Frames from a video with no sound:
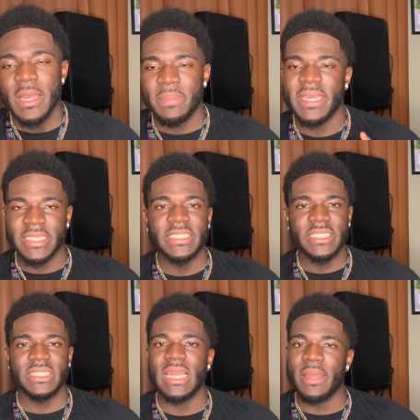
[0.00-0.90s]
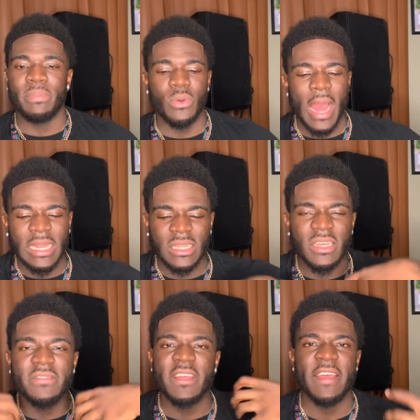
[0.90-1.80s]
Because it's just like, bro, I
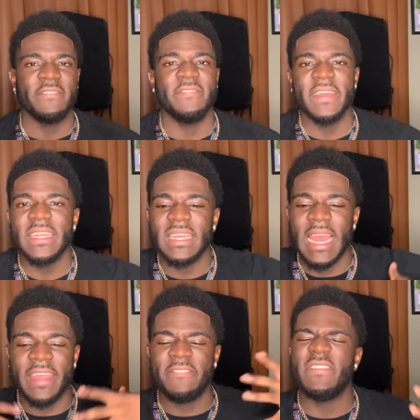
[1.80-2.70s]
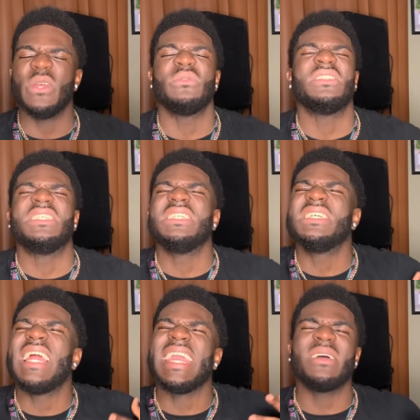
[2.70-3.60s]
love that feeling. Like it feels good.
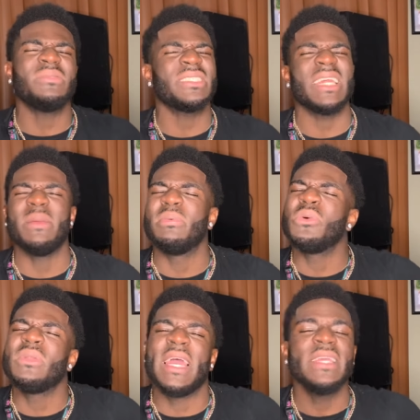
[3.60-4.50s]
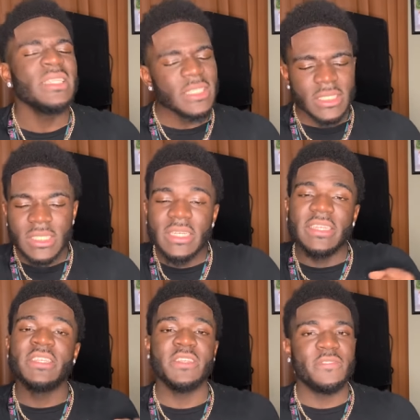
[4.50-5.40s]
Like I'm just like, bro, like
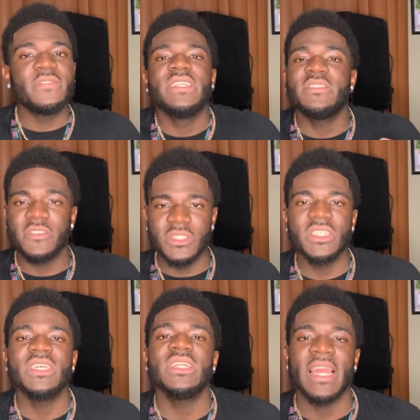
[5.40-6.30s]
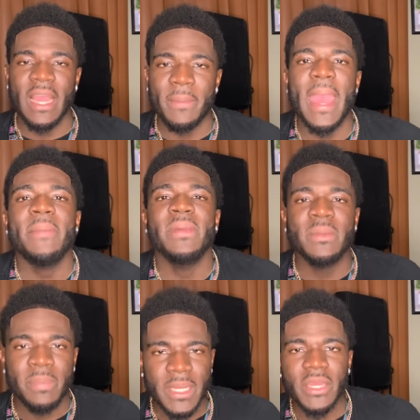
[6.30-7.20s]
this feels good. Like I'm happy to
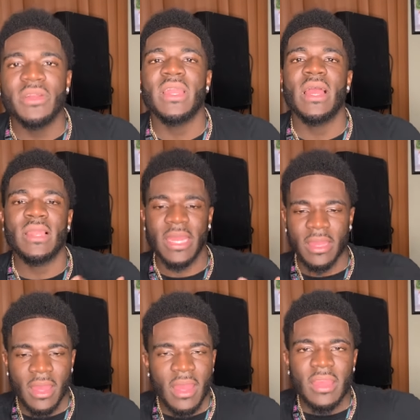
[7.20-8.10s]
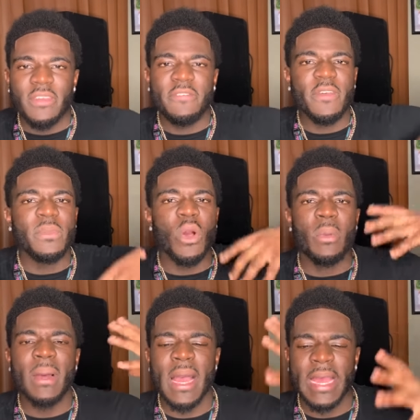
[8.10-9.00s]
be here now. Like, you feel me? All
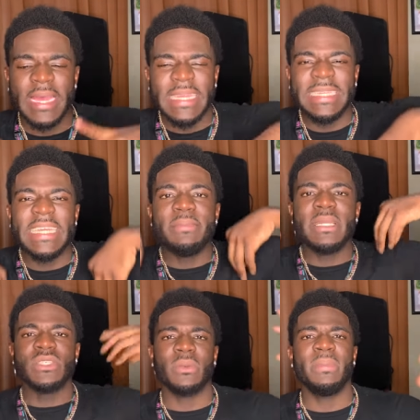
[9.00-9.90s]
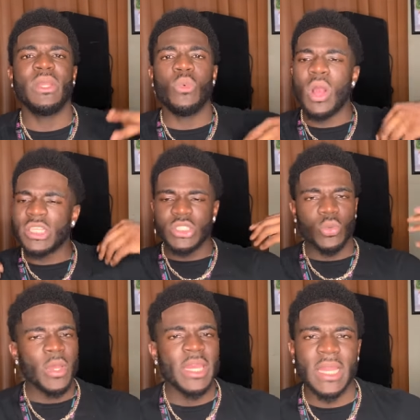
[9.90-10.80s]
my demons are being washed
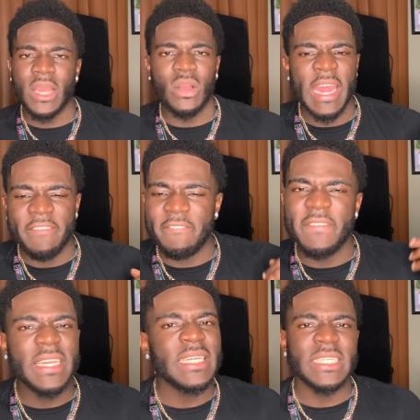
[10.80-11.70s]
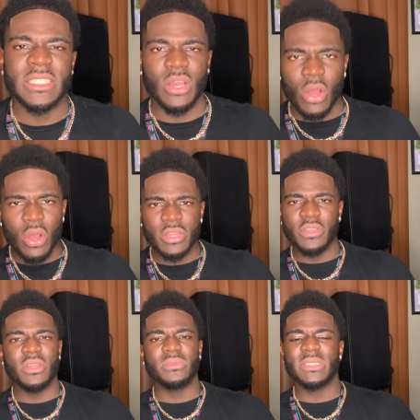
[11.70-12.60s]
away. Like that feeling is gone. You
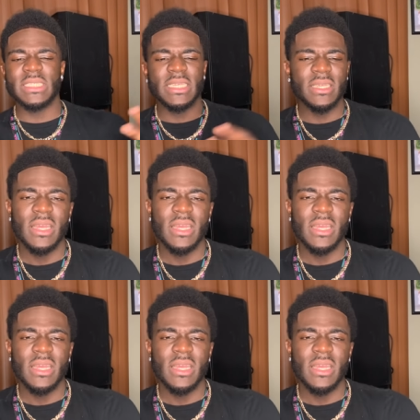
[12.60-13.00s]
get what I'm saying?